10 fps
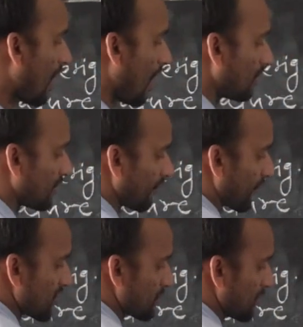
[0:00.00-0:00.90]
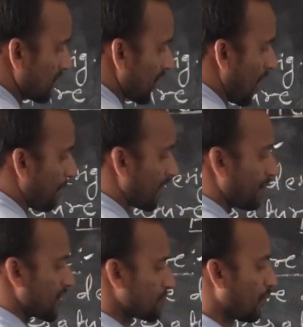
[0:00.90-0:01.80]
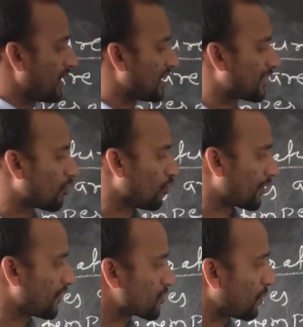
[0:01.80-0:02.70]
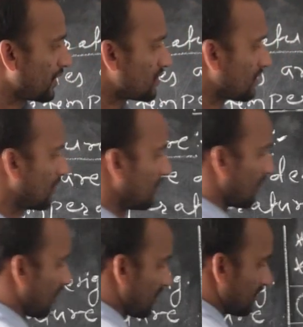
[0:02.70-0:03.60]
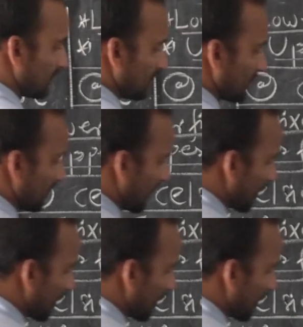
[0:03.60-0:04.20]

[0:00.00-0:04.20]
are difference between the upper fixed point and the lower fixed point. Here